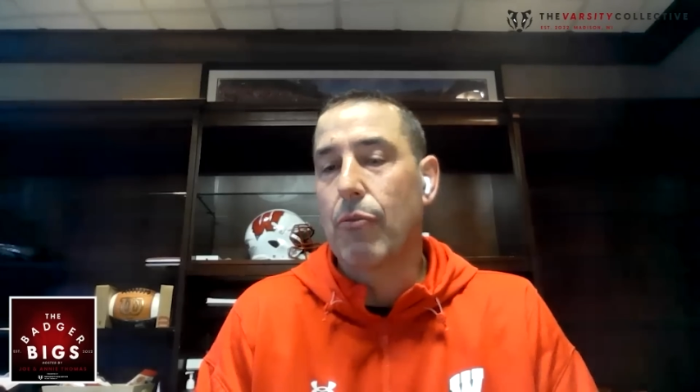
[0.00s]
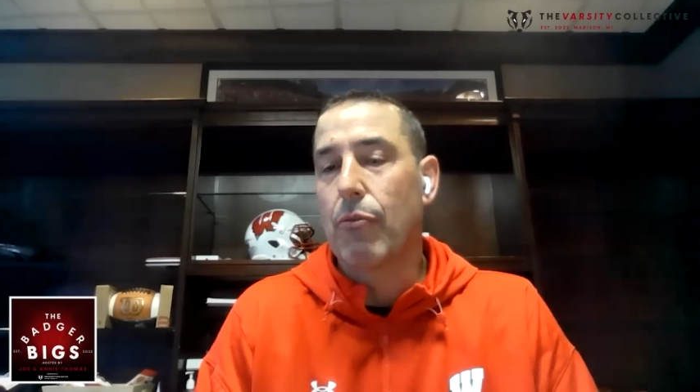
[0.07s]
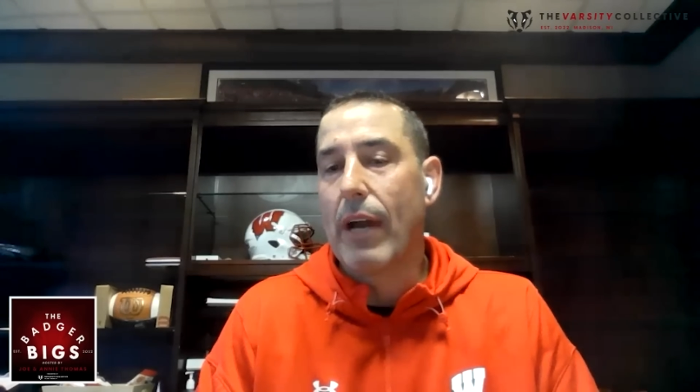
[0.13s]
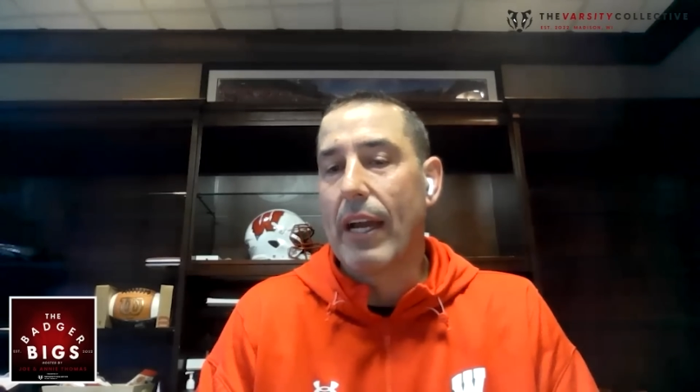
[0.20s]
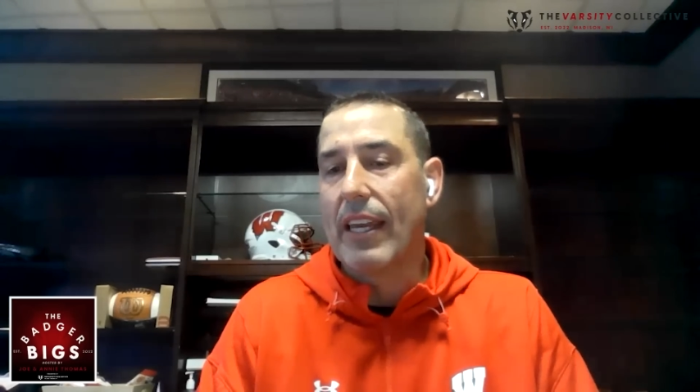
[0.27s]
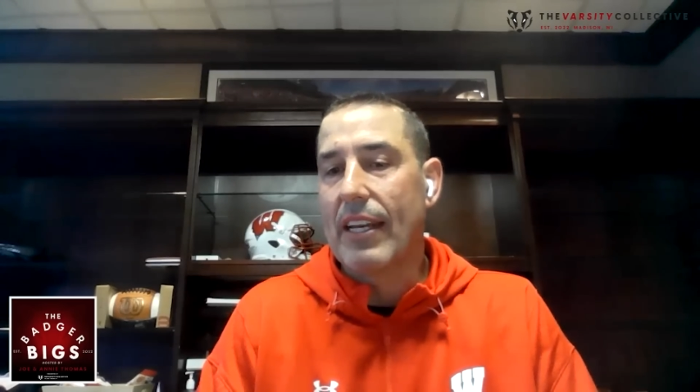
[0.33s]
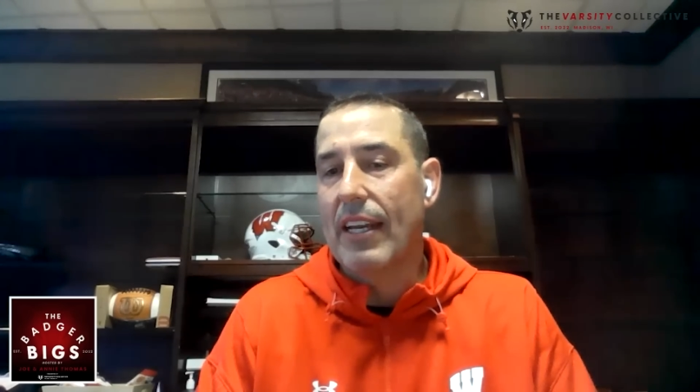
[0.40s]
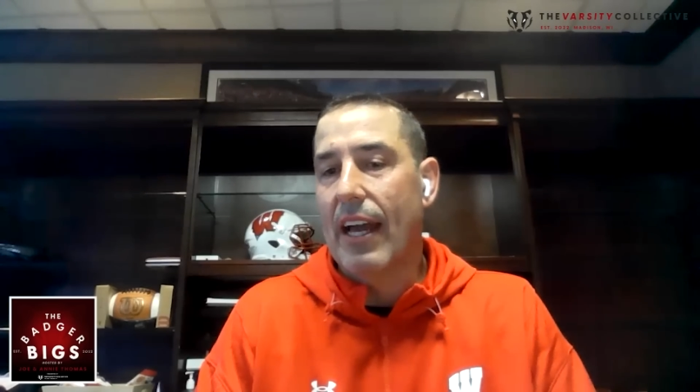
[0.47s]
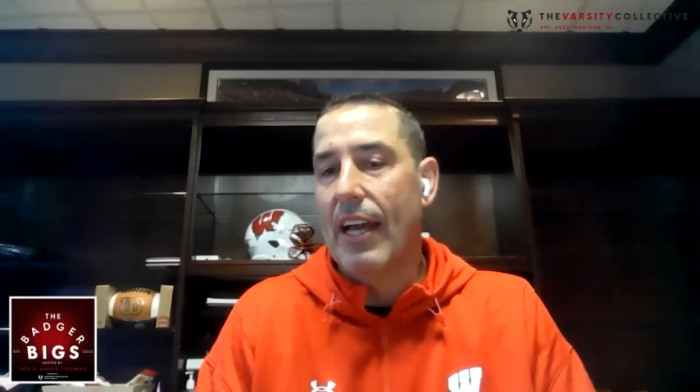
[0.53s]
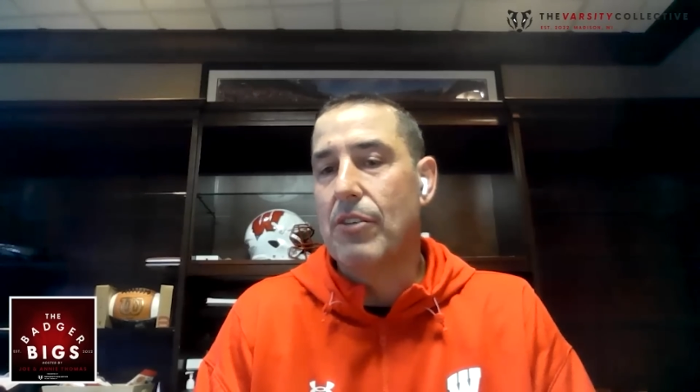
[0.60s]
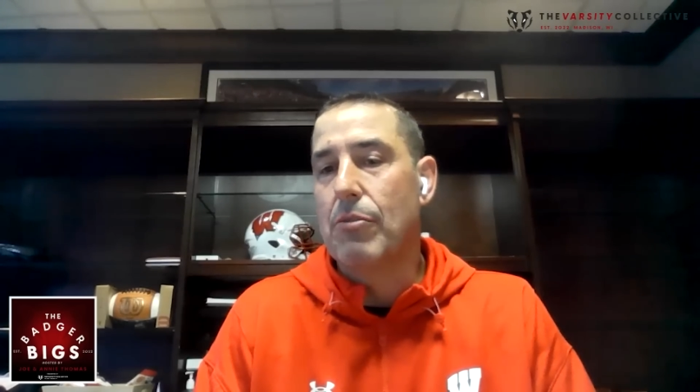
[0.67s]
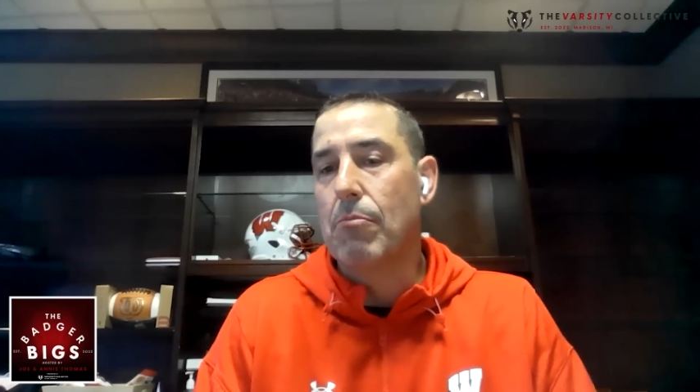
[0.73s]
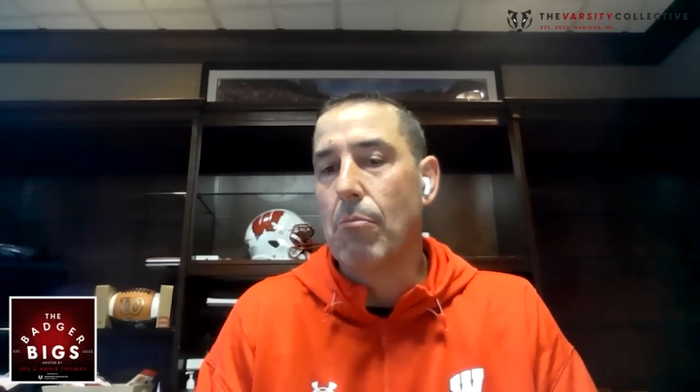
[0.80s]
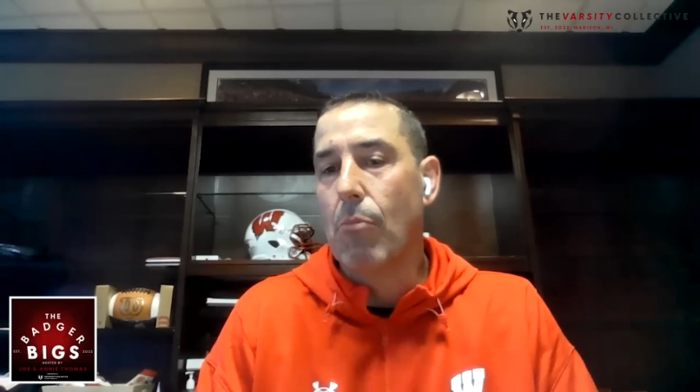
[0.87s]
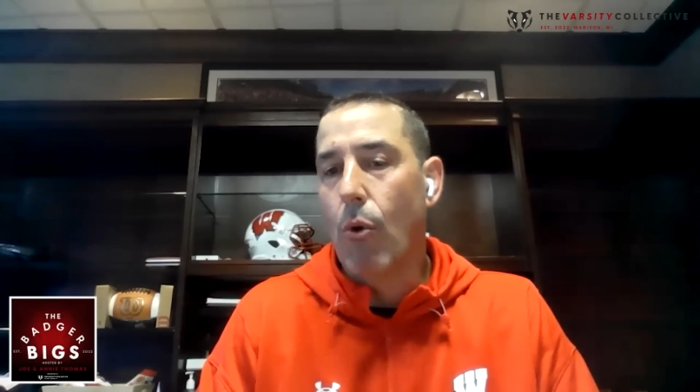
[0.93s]
of
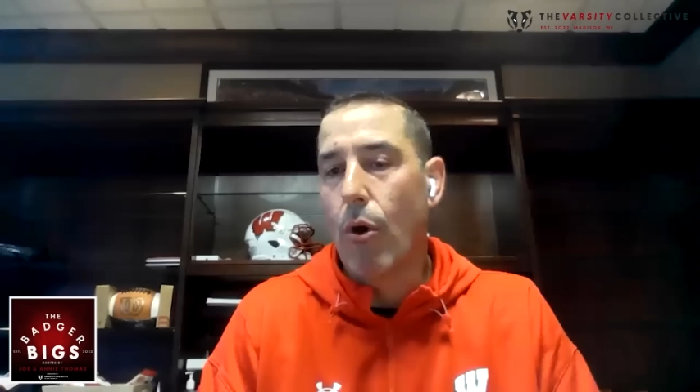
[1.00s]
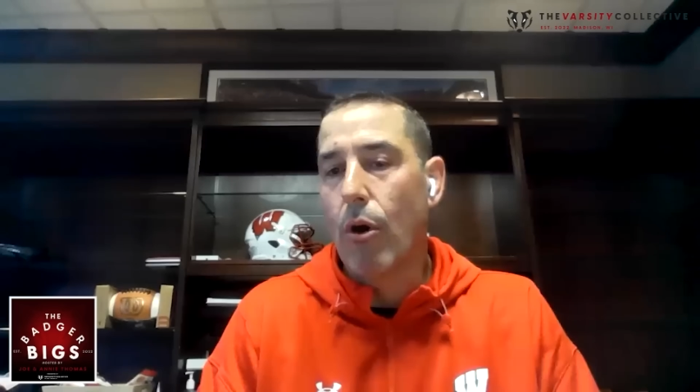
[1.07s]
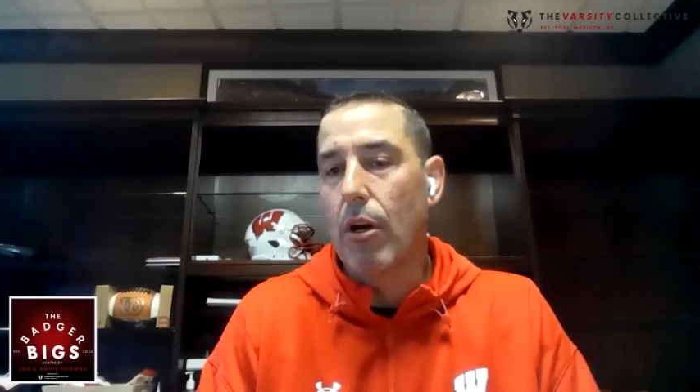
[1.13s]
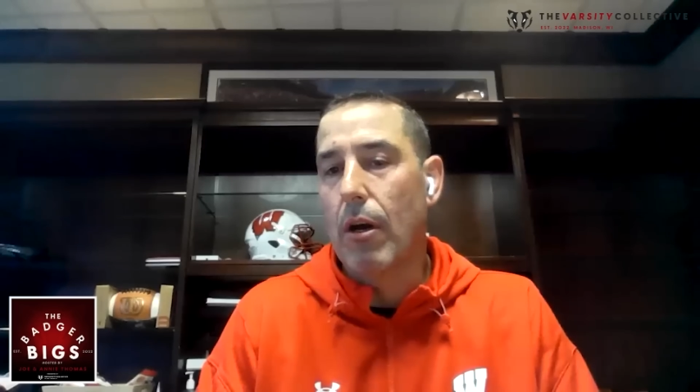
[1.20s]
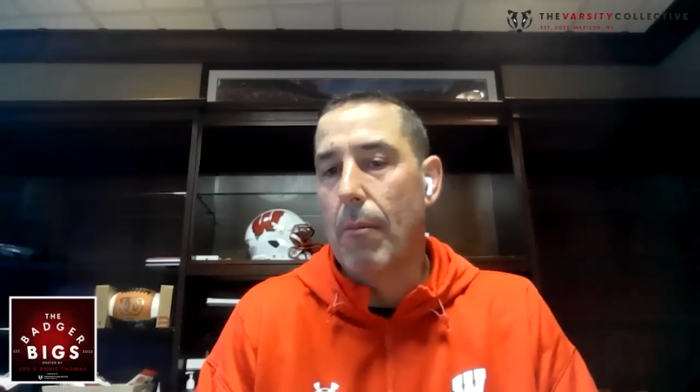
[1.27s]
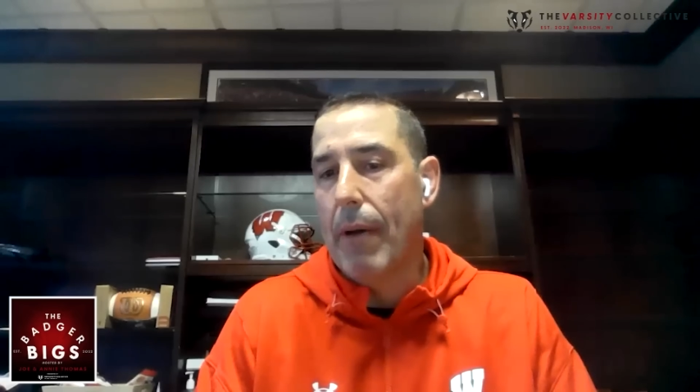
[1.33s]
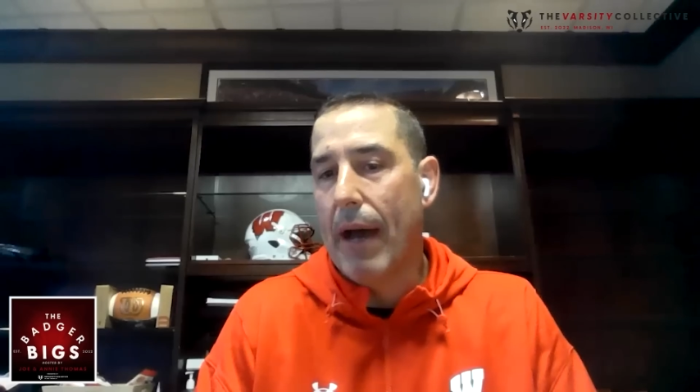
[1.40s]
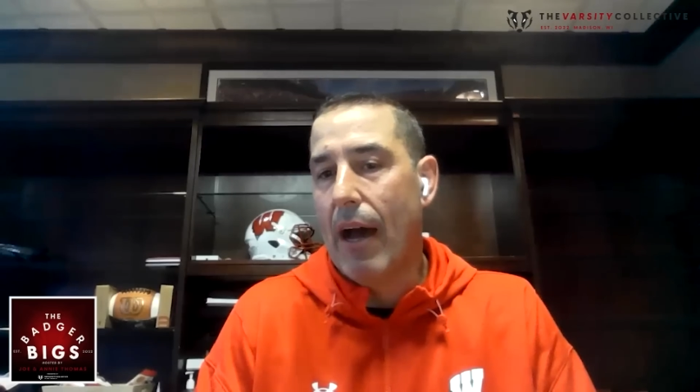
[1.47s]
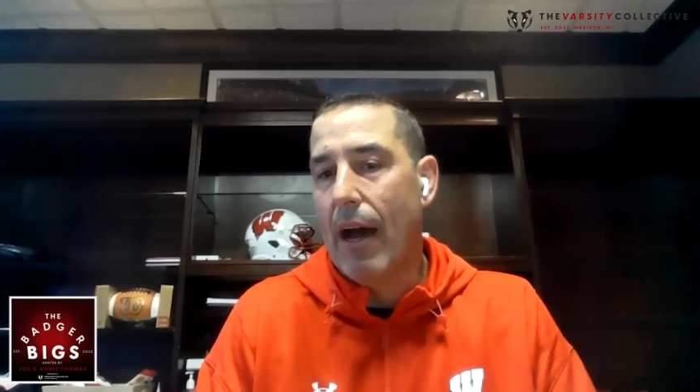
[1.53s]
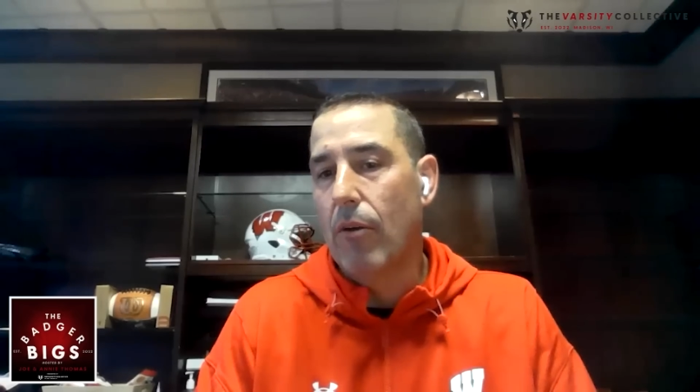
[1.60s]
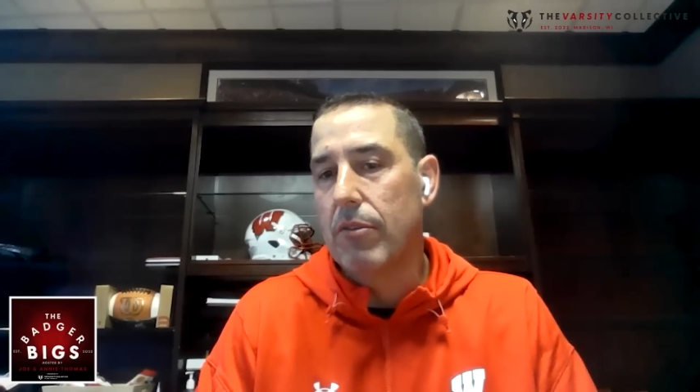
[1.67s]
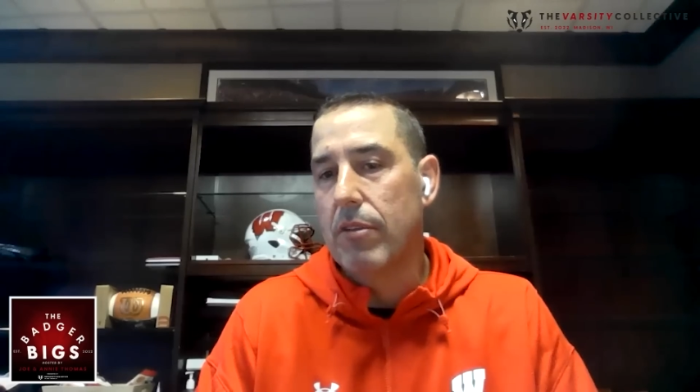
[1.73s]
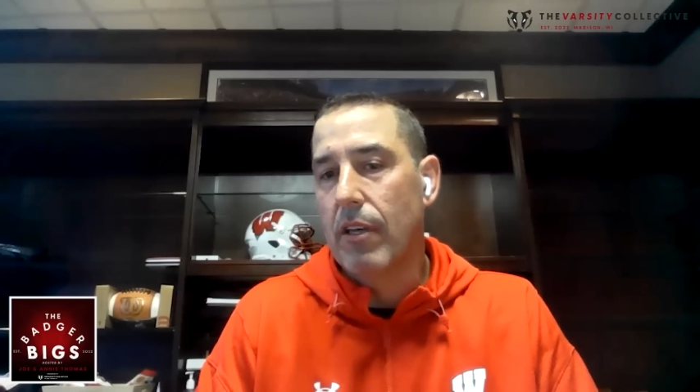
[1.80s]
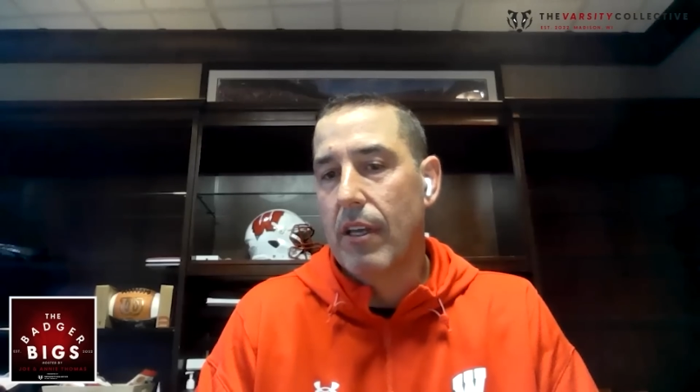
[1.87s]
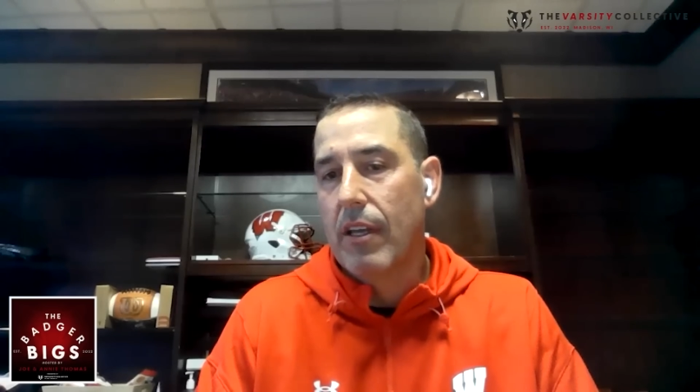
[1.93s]
recognize more
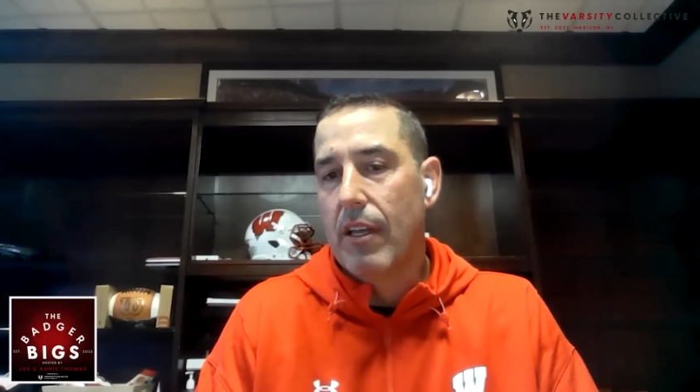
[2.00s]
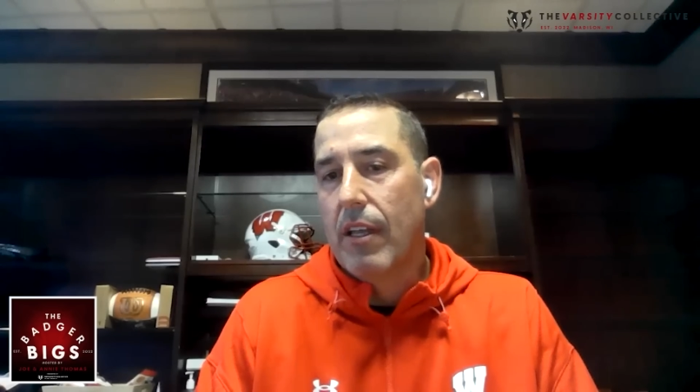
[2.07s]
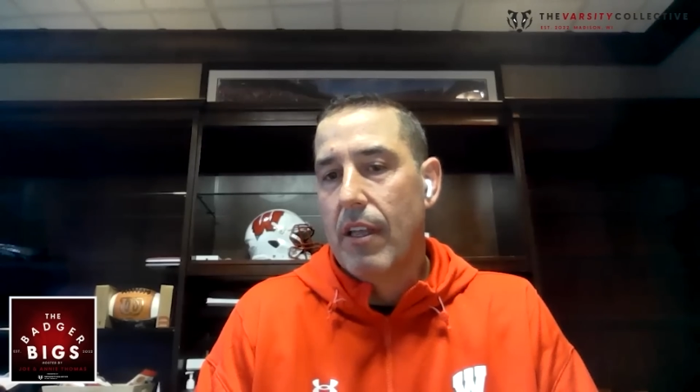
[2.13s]
about